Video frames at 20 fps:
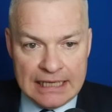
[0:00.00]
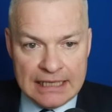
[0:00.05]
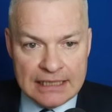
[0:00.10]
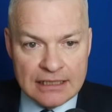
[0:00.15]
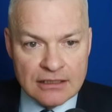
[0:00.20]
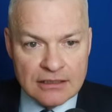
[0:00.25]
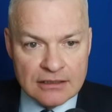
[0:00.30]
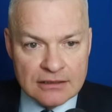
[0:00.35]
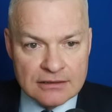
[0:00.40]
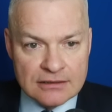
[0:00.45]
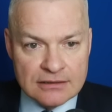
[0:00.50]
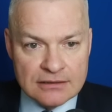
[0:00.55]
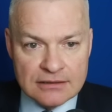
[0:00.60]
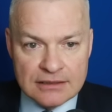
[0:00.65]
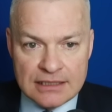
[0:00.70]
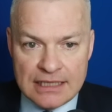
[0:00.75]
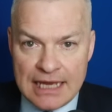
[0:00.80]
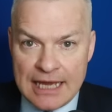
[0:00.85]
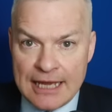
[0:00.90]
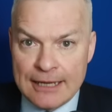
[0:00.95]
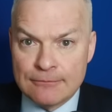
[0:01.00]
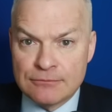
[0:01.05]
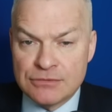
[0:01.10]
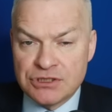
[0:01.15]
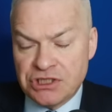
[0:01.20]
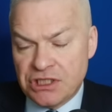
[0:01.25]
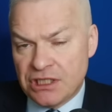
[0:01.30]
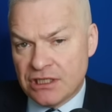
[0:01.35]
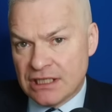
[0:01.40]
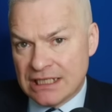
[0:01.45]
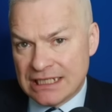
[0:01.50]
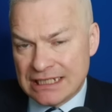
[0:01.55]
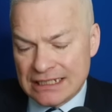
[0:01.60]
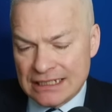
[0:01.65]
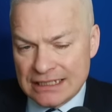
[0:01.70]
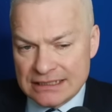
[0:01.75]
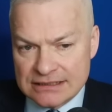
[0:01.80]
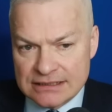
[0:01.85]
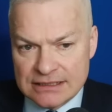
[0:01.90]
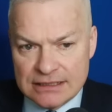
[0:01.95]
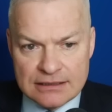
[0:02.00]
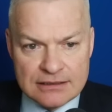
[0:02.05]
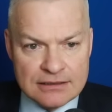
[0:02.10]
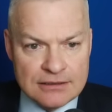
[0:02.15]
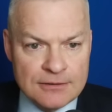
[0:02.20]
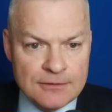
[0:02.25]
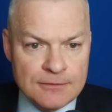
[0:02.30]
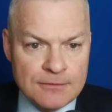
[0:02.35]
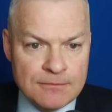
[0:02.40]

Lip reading: England, the MGI Classic.